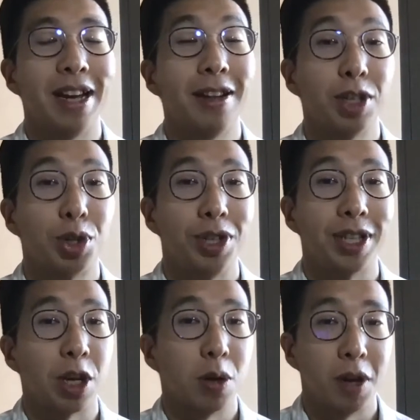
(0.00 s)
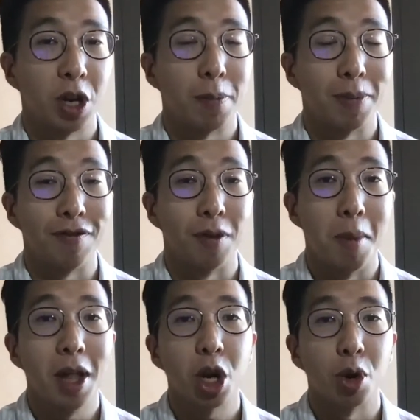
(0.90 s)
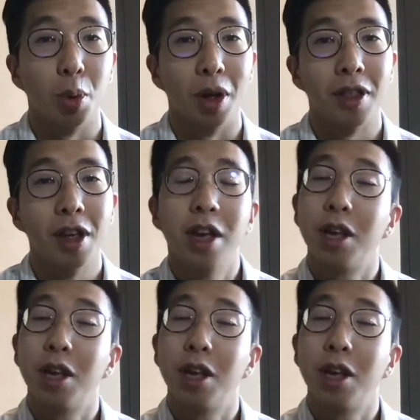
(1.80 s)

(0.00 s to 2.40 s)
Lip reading: industries that you may not be familiar with,